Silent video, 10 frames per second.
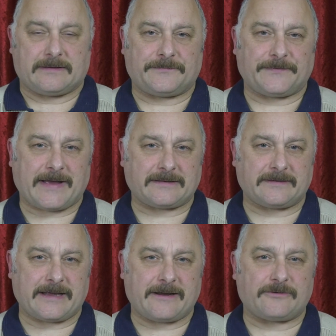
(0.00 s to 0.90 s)
The fact
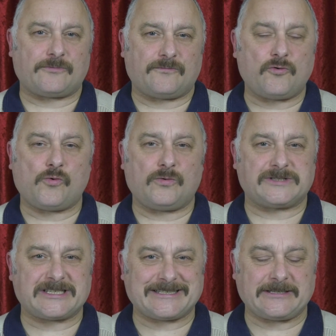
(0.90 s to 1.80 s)
that they're all
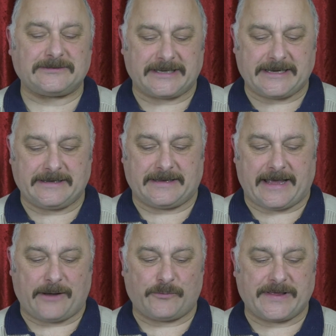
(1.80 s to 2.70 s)
still in
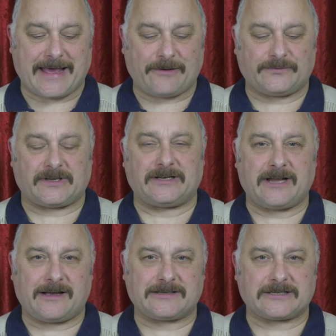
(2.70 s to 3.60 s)
there without the
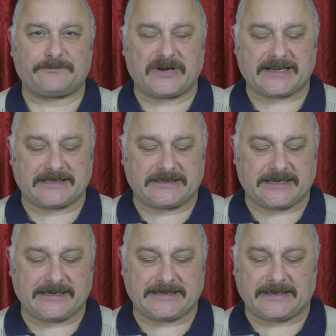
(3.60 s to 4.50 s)
last
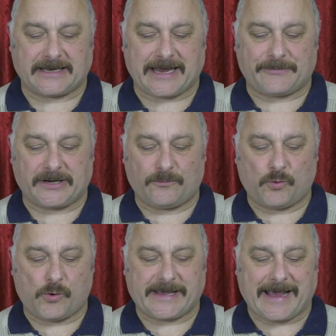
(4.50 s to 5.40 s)
Brexiteers in the cabinet
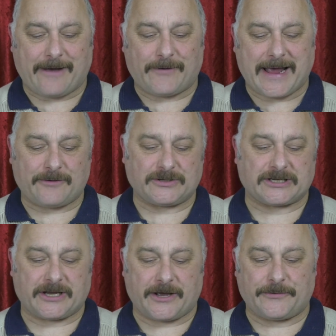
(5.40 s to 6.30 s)
walking out hours
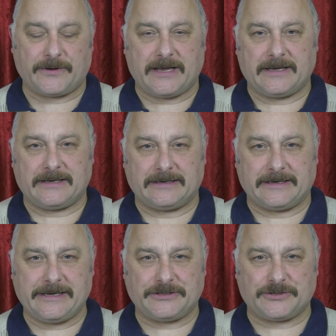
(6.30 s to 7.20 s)
ago
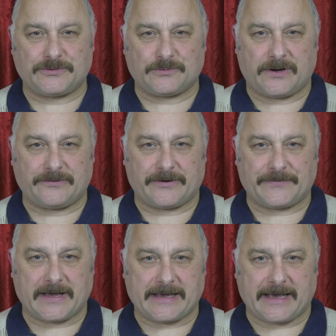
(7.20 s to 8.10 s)
leads you to wonder
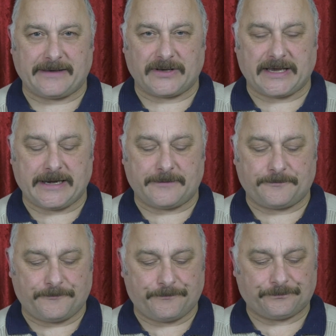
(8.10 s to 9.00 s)
if they're caving in.